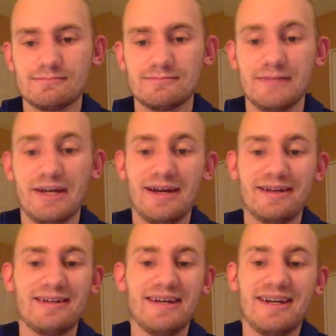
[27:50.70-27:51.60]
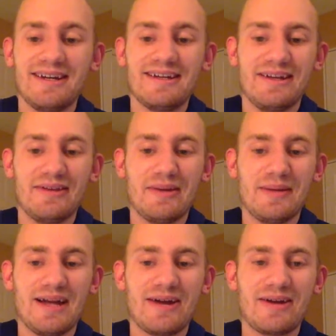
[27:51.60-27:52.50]
Yeah, I
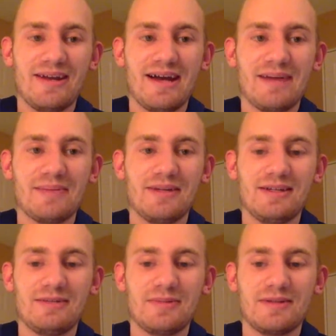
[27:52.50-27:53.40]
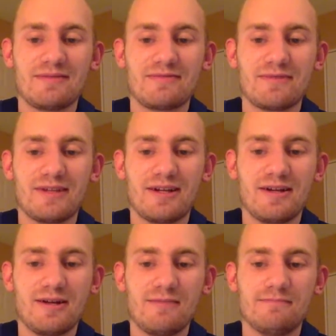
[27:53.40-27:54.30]
mean, how can he not be? He's been really
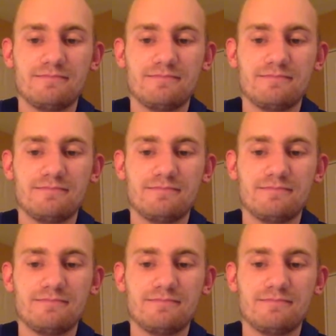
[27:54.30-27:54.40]
good.